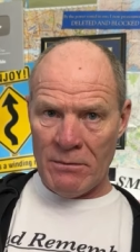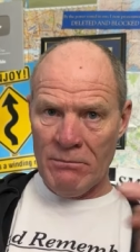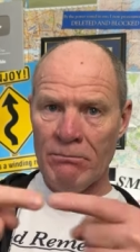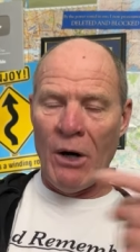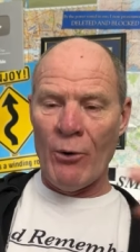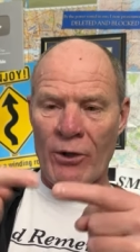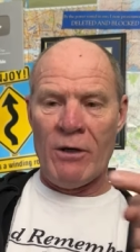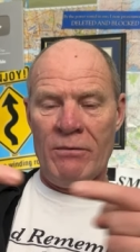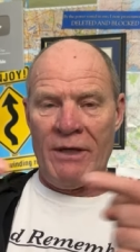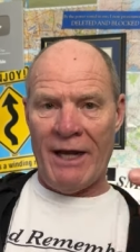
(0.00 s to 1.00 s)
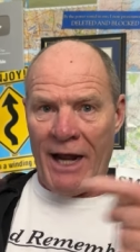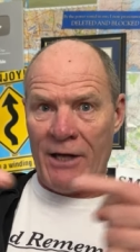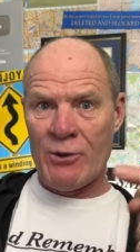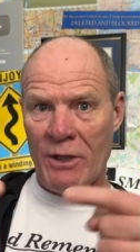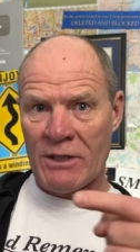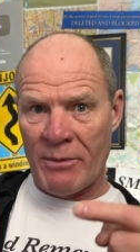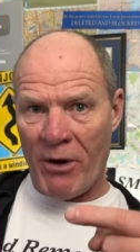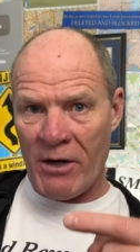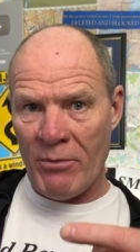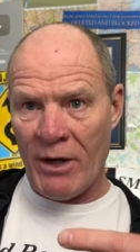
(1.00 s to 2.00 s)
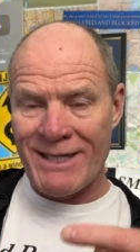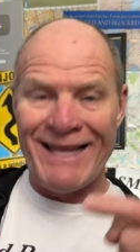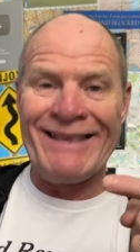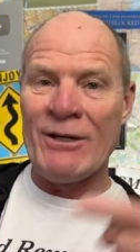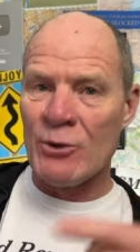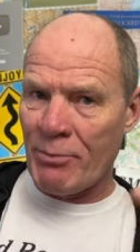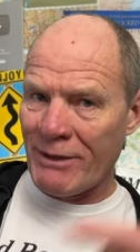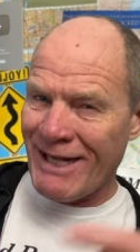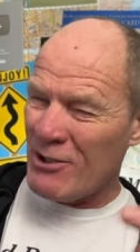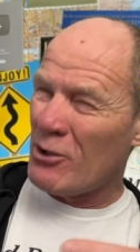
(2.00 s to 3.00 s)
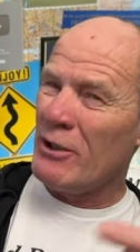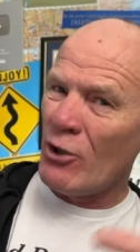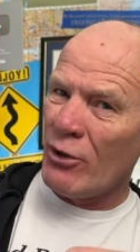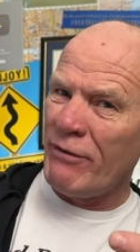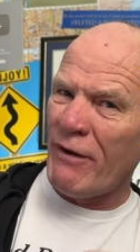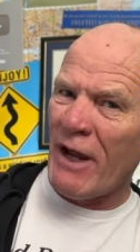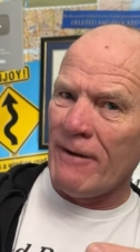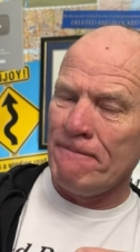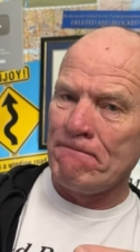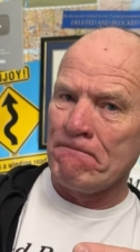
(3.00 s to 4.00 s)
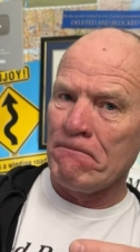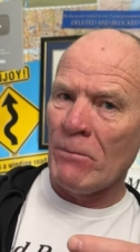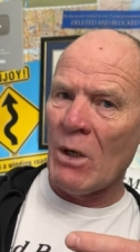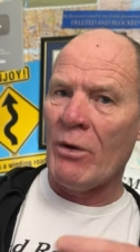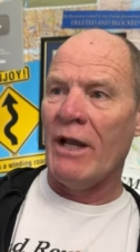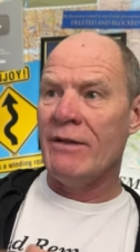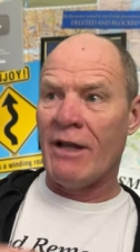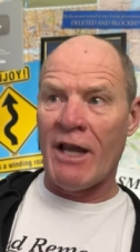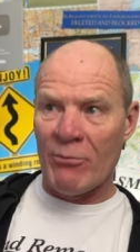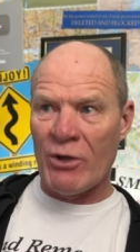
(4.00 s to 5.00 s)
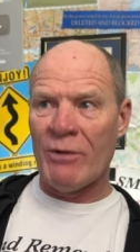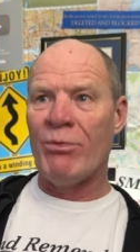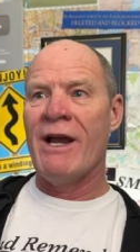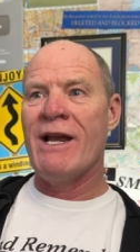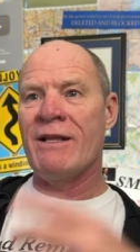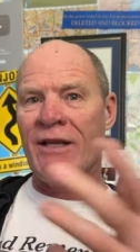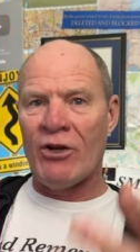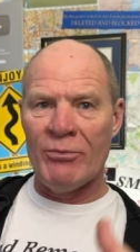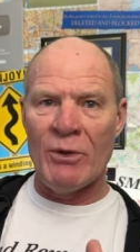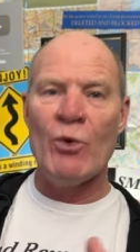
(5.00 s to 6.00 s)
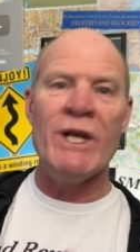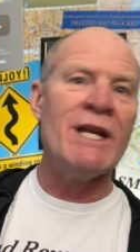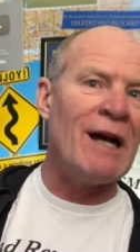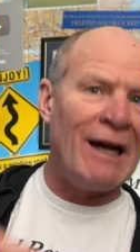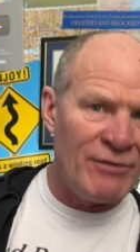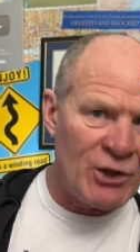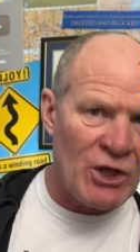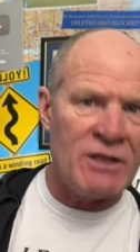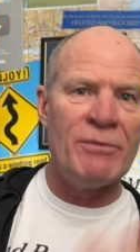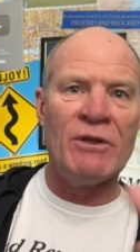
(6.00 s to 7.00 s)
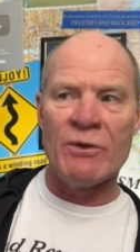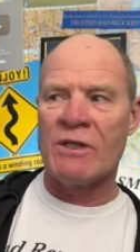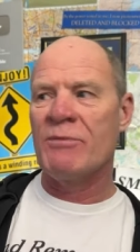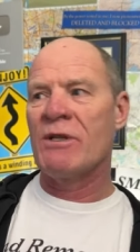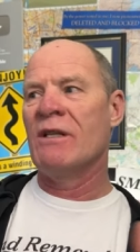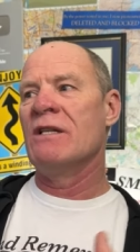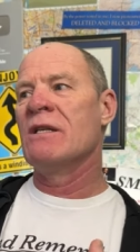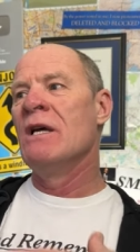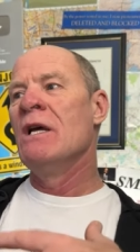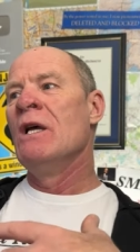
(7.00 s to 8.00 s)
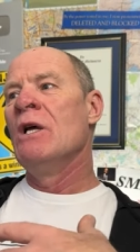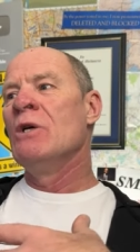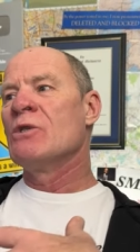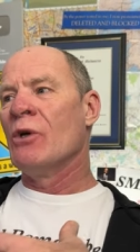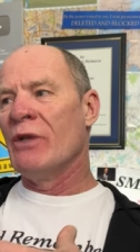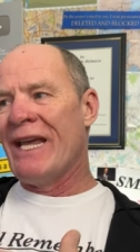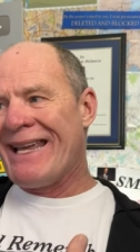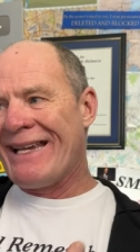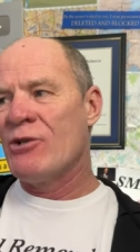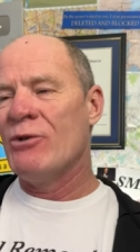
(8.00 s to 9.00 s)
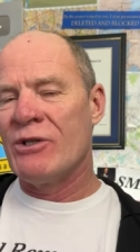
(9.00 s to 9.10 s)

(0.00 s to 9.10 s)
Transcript: motor that actuates the parking brakes, and those potentially could fail. Okay, the cable could break, they could be weak out of adjustment, those types of things. So they get you to